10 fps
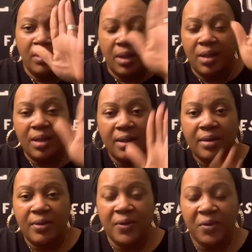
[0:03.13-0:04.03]

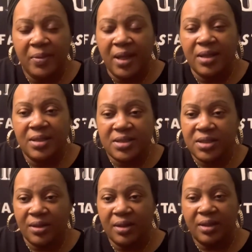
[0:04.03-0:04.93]
Hello, everybody. It's your
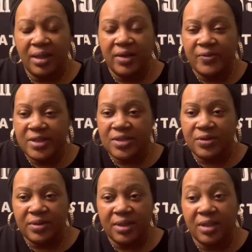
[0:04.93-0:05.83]
girl, Lady
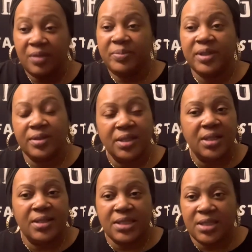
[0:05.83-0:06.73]
Vasori, in the building.
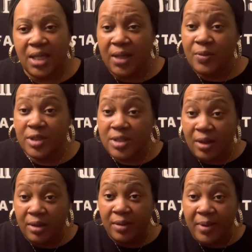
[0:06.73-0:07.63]
And tonight we're
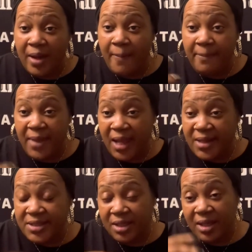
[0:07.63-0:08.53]
talking about
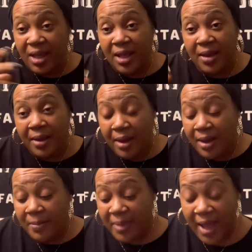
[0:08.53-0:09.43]
magic and
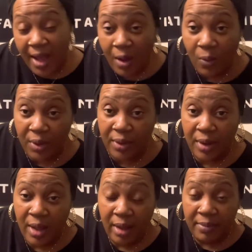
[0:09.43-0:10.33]
power.
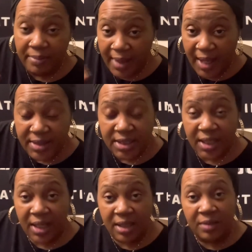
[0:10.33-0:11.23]

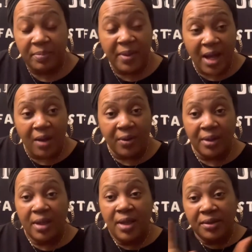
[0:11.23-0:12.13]
Magic and power.
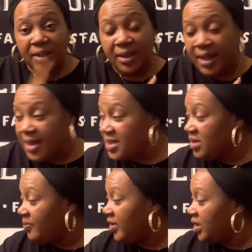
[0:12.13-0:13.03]
The last
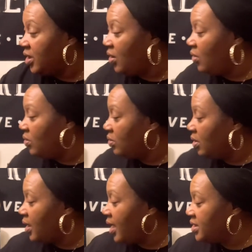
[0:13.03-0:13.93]
video
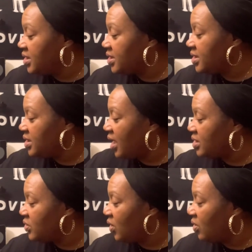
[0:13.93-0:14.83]
I just not
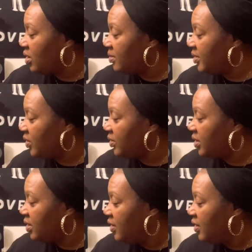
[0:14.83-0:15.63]
too long uploaded